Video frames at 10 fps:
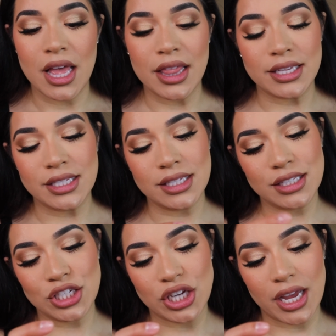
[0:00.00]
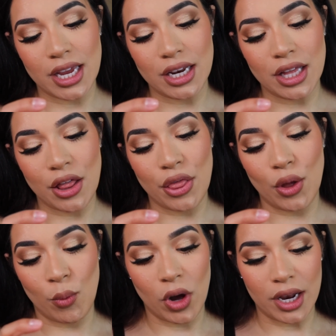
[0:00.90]
This is in the shade
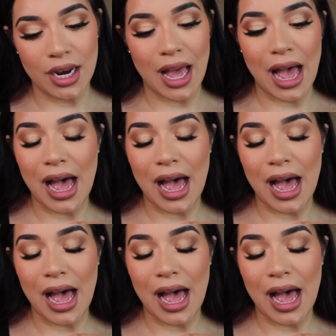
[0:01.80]
The One.